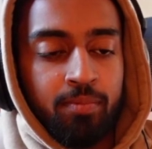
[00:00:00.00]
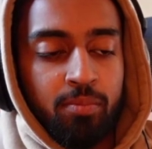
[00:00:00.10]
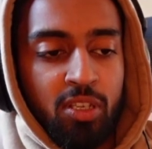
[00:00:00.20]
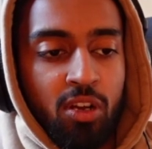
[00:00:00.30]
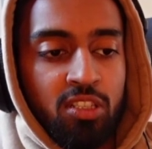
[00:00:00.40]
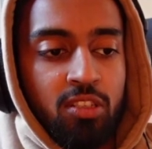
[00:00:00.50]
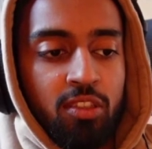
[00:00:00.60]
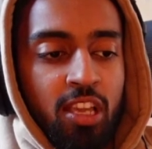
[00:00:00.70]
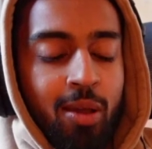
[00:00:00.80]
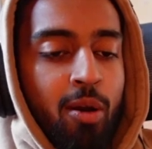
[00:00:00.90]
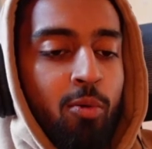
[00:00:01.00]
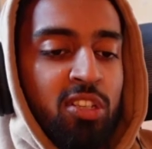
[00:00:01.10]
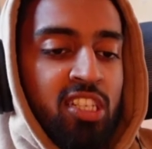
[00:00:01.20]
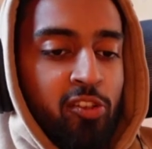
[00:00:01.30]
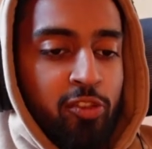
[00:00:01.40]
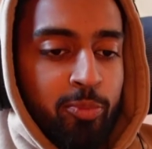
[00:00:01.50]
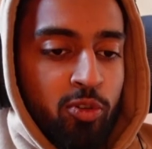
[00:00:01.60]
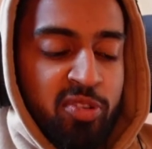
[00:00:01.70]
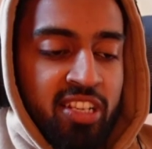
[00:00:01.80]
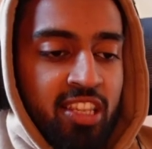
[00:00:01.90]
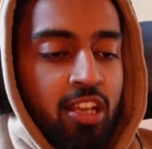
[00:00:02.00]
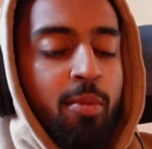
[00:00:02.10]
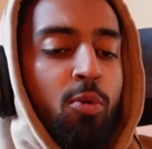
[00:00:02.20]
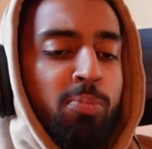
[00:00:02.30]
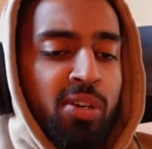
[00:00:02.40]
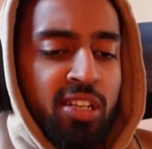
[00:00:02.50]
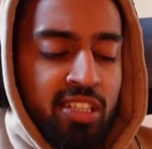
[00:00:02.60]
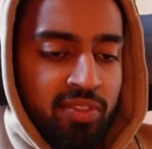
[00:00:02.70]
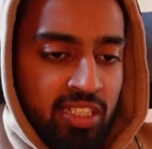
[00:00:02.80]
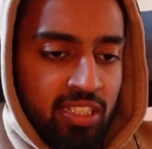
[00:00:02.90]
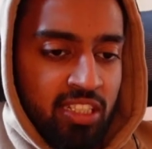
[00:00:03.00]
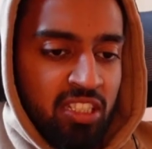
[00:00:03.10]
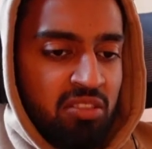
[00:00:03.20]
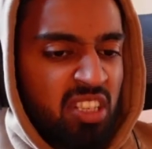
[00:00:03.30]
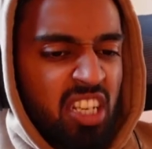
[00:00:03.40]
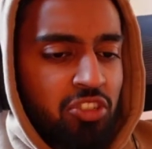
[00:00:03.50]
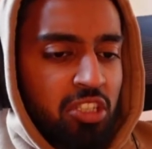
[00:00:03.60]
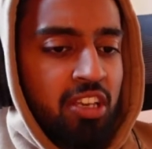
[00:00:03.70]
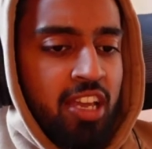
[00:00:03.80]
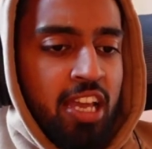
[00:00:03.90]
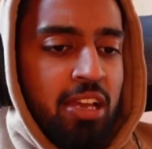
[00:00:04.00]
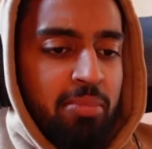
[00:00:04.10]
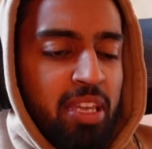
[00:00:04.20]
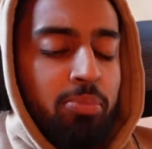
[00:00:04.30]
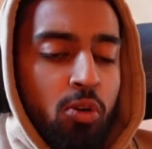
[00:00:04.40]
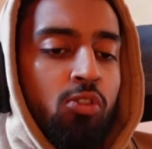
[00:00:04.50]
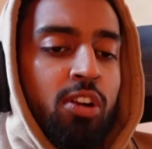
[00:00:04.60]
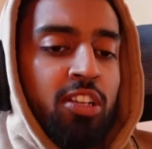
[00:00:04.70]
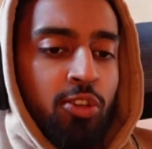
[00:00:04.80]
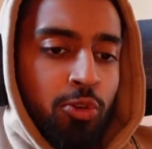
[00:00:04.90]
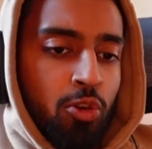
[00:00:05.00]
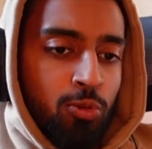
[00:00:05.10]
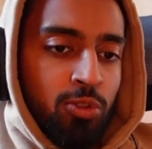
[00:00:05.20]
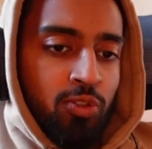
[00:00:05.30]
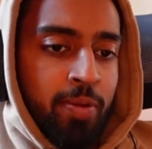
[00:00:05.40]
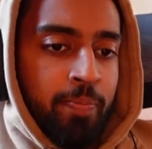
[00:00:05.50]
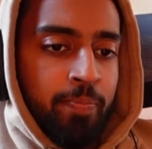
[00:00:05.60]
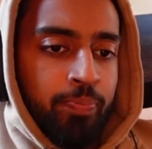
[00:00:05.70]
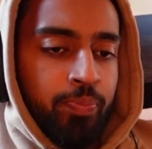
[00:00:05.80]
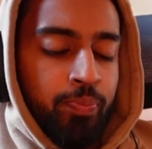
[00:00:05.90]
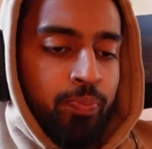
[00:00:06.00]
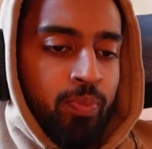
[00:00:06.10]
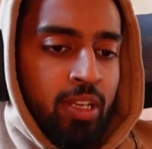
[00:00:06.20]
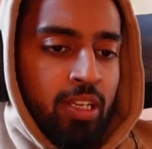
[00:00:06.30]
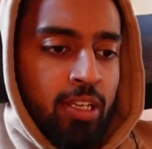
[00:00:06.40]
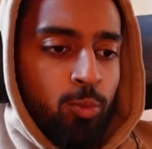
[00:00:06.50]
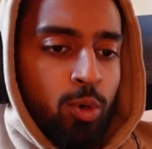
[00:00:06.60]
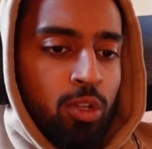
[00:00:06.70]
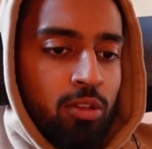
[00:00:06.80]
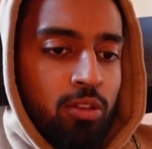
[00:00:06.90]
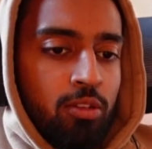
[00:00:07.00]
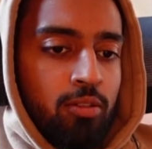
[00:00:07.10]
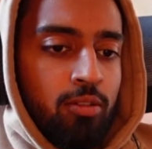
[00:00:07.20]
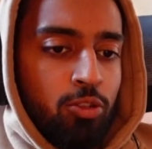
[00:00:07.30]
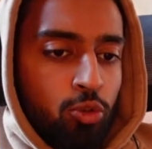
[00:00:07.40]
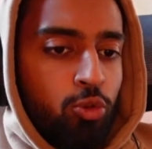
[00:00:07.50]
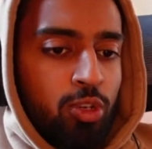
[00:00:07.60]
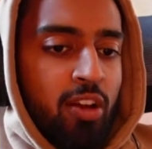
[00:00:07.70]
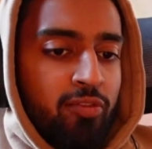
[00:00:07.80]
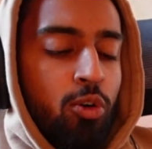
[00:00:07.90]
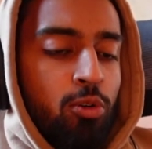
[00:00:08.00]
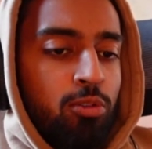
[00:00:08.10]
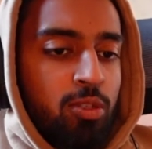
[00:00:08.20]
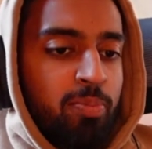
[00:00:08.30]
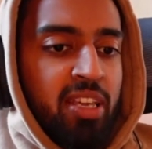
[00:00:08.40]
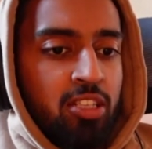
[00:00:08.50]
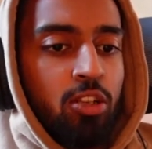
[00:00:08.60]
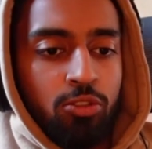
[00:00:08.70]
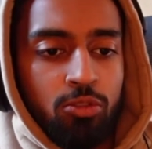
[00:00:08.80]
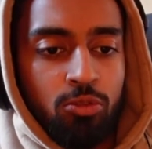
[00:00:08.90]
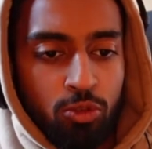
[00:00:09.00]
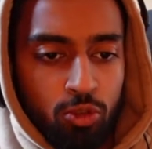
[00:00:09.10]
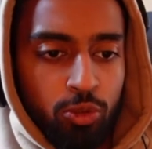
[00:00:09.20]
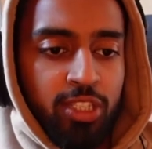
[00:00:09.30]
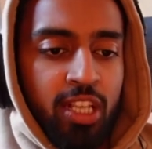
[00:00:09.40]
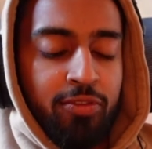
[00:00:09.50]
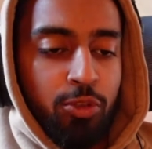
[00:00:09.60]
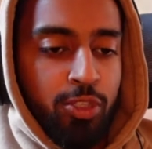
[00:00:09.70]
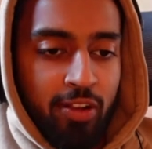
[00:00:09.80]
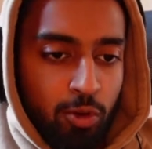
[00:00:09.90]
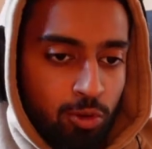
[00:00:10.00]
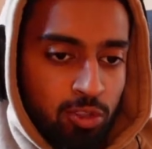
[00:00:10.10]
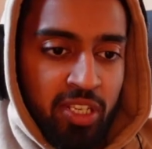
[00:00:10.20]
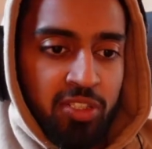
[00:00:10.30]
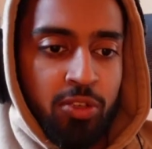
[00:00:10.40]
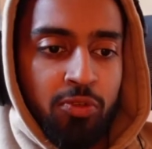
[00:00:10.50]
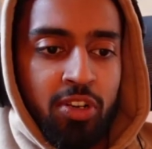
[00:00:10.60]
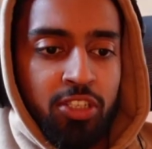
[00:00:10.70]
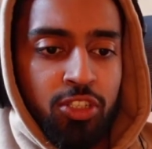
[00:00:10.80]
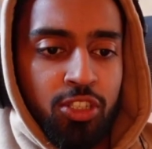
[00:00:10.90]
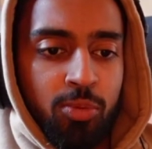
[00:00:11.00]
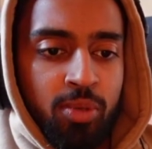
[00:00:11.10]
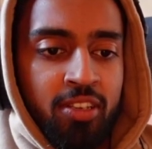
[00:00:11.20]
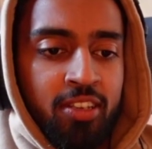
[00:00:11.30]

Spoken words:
Because think about what self-improvement is. Think about what productivity is. It's essentially making progress on your goals, right? Well, you should have goals based on your social life. You should have goals based on your relationship.